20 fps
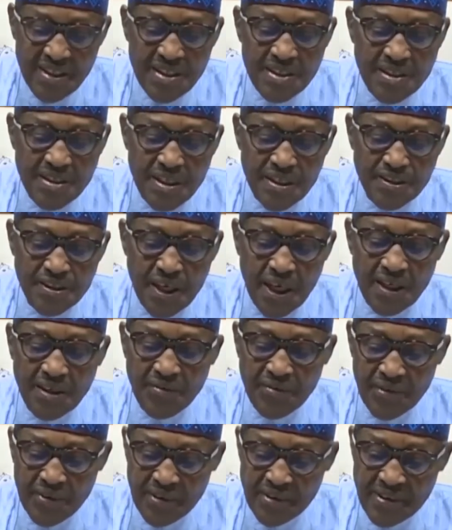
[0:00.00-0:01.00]
Such
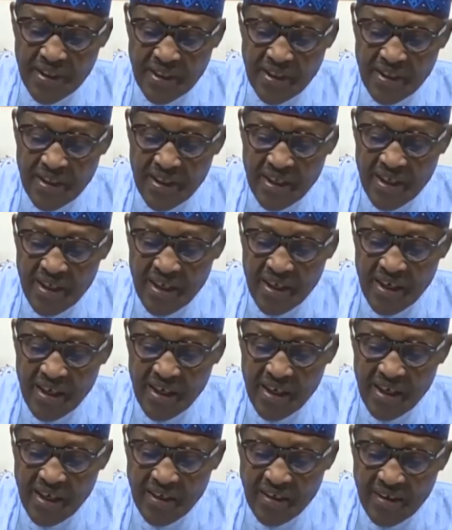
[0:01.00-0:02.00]
unfiltered
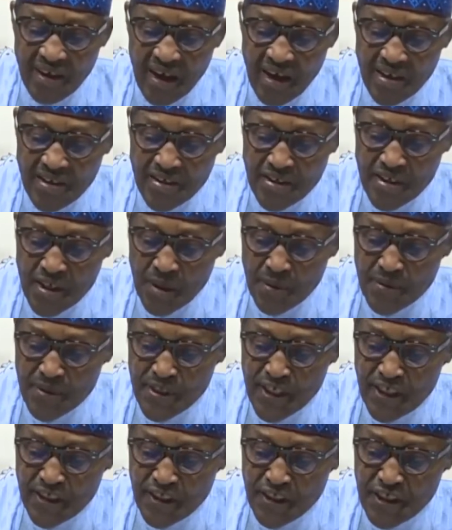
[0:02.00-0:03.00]
and
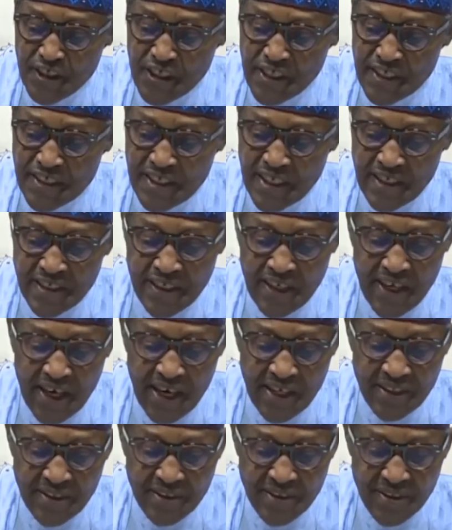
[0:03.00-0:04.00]
unsubstantiated
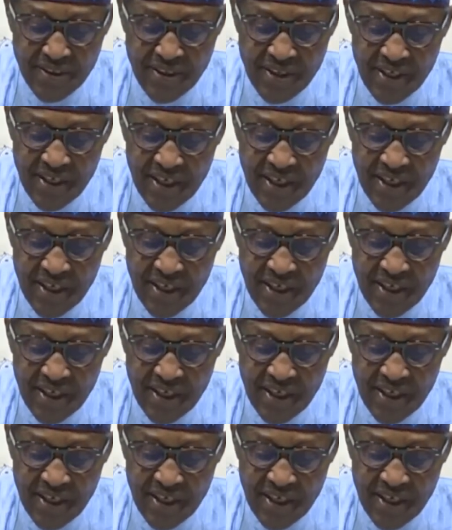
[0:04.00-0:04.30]
lies